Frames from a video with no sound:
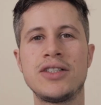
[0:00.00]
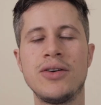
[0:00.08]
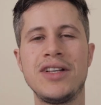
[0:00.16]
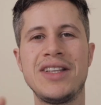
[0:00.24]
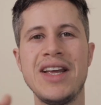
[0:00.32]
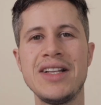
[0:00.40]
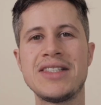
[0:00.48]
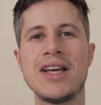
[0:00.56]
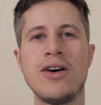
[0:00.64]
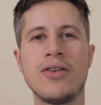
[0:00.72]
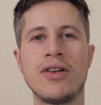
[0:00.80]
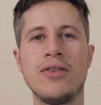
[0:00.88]
So and that's
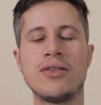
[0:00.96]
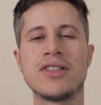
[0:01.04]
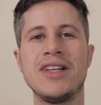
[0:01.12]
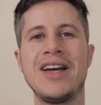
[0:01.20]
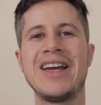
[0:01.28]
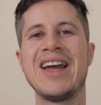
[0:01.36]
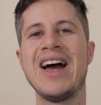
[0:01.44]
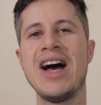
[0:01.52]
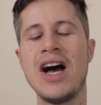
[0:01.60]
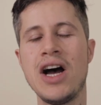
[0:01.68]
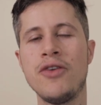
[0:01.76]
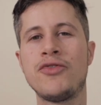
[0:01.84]
how it looks like
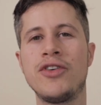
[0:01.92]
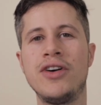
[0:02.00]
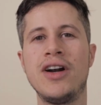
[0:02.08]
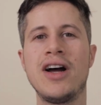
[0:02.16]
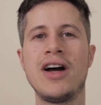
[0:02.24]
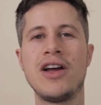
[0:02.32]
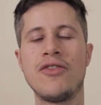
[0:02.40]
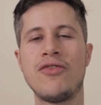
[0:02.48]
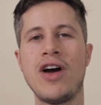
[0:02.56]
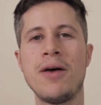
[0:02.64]
after I've